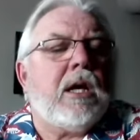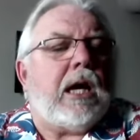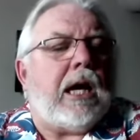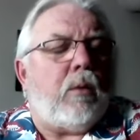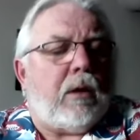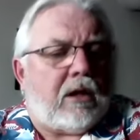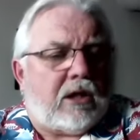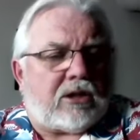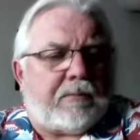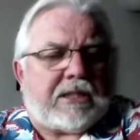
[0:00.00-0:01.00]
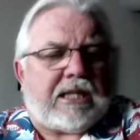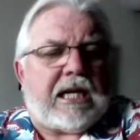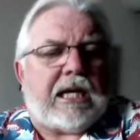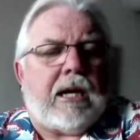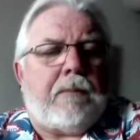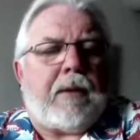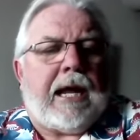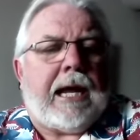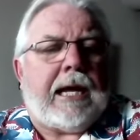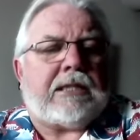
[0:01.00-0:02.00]
We'll also be setting up
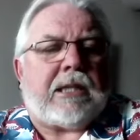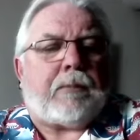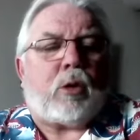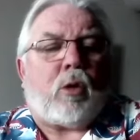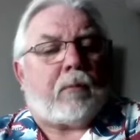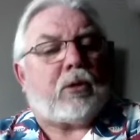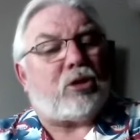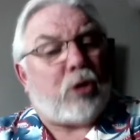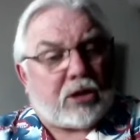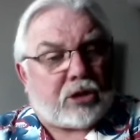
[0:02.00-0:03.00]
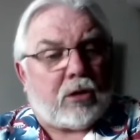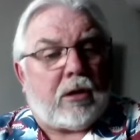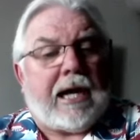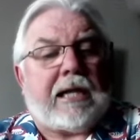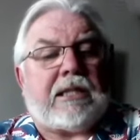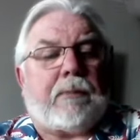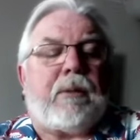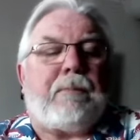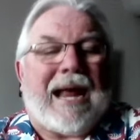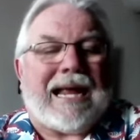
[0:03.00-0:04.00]
a separate corporate structure and a
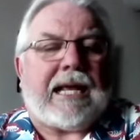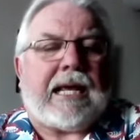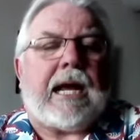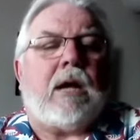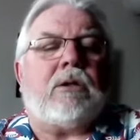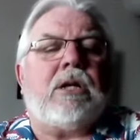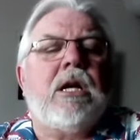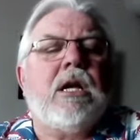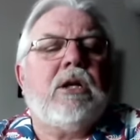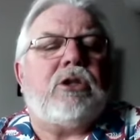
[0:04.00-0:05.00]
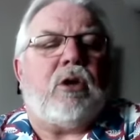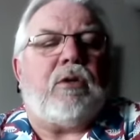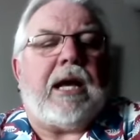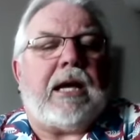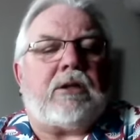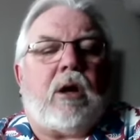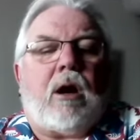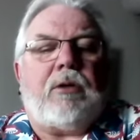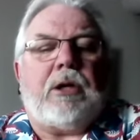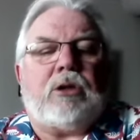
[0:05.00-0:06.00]
separate bank account so that all
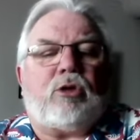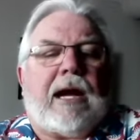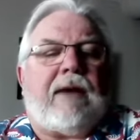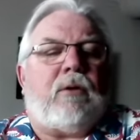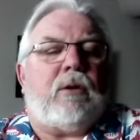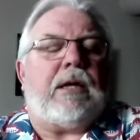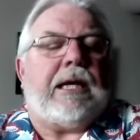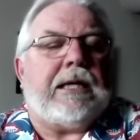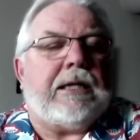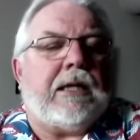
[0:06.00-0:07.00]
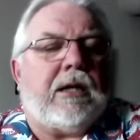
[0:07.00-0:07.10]
the travel in